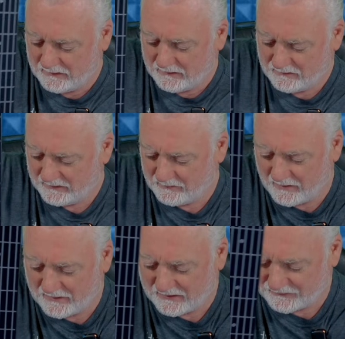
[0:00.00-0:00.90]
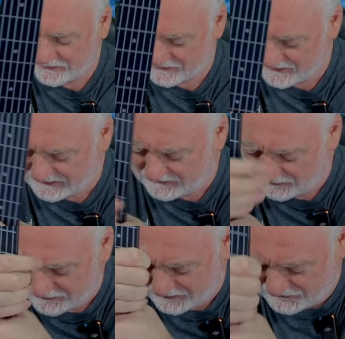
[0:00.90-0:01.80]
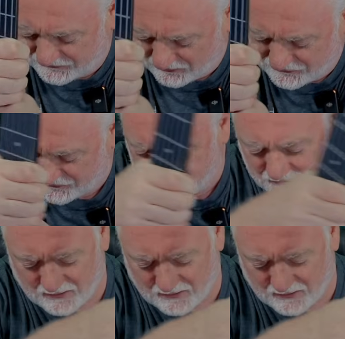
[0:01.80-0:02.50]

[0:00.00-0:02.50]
Right, maybe that's because I need to look at instructions.